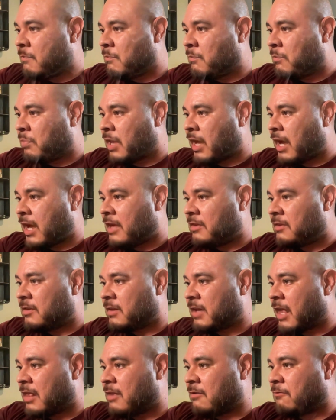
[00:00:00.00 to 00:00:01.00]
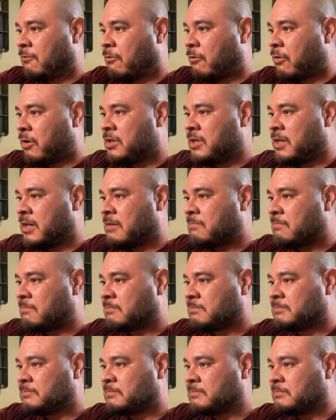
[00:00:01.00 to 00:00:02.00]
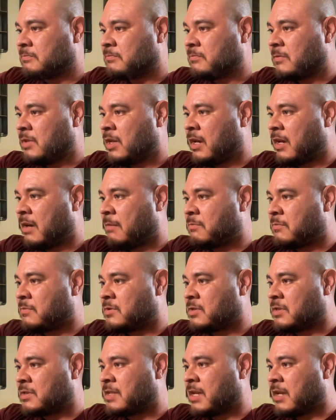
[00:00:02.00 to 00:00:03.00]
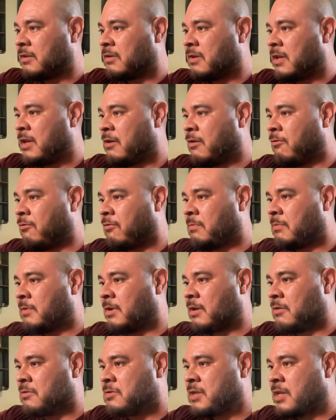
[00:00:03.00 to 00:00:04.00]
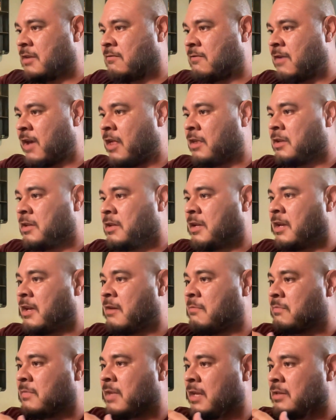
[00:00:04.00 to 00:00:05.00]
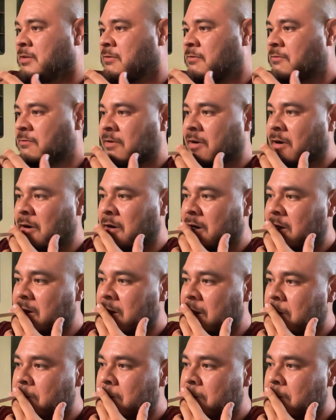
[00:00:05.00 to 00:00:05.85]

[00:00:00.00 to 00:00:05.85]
Blythe, California. Yep, just down the hill from the Coachella Valley. Yep, not too far.